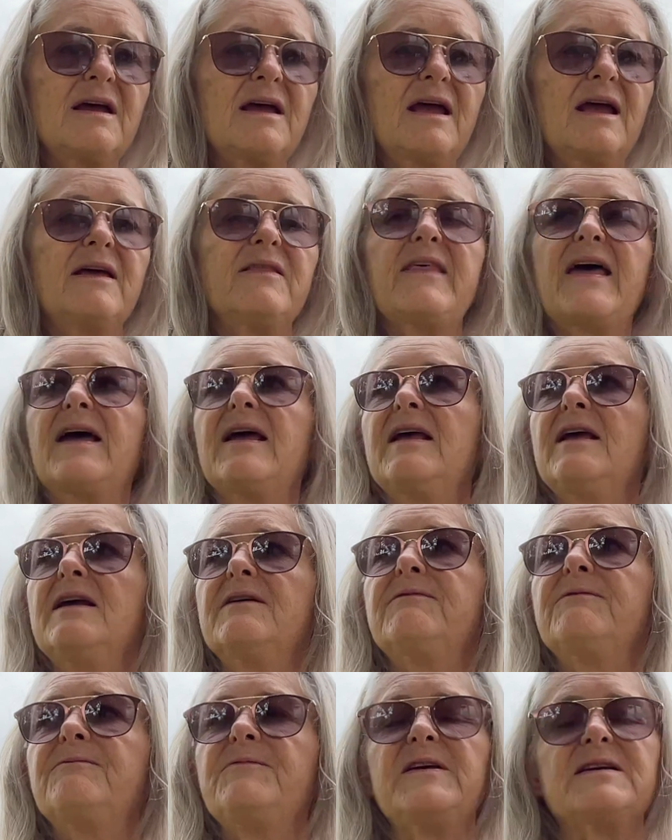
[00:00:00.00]
and that
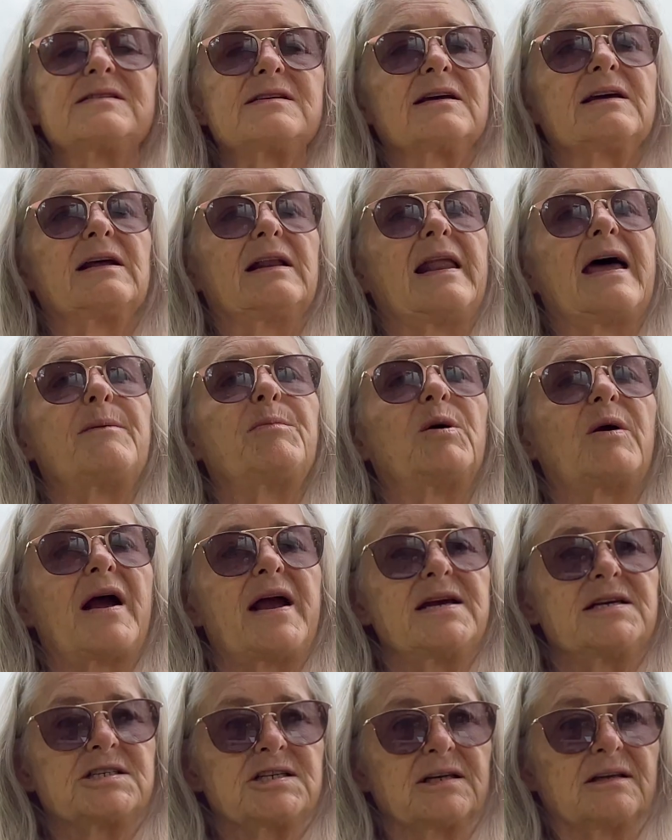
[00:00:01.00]
there's a
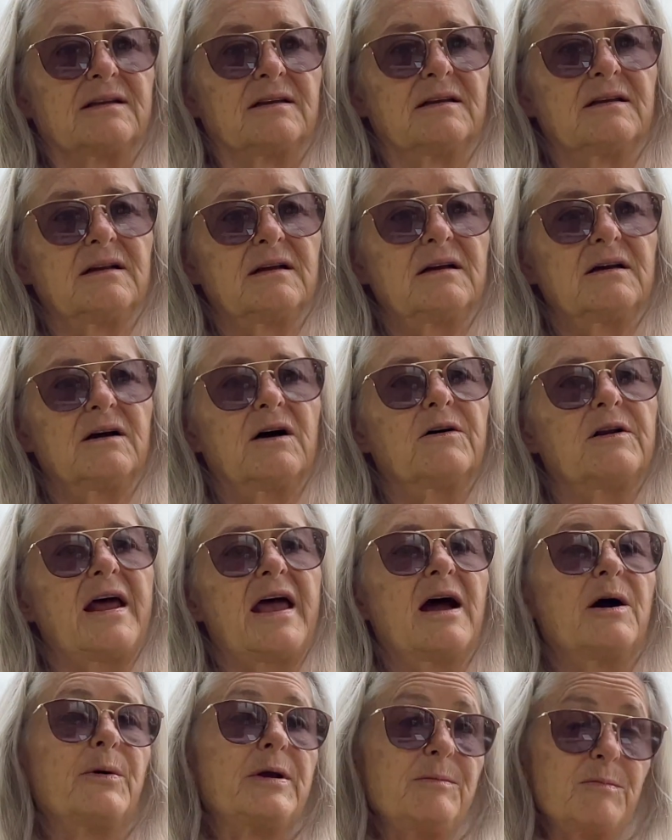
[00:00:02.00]
collaboration on
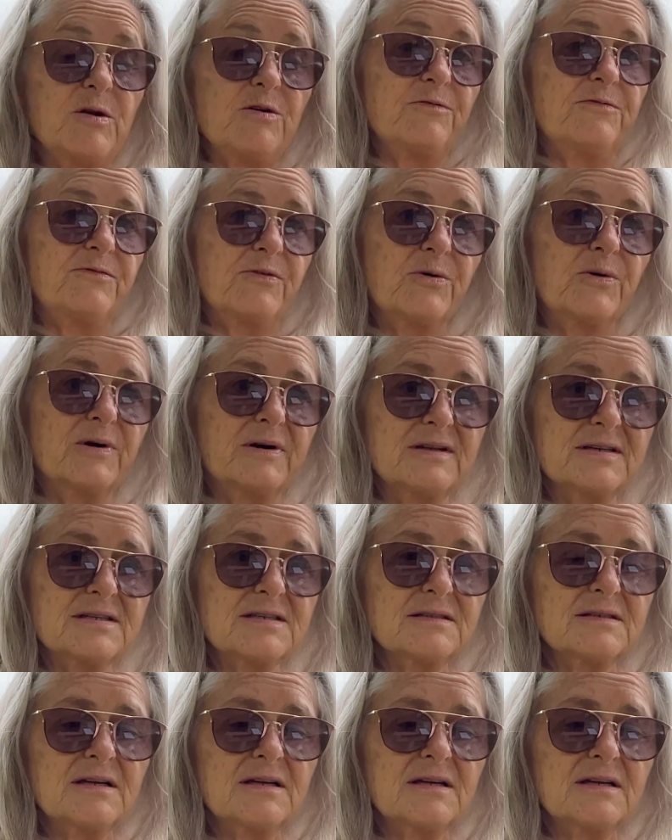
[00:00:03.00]
how we move forward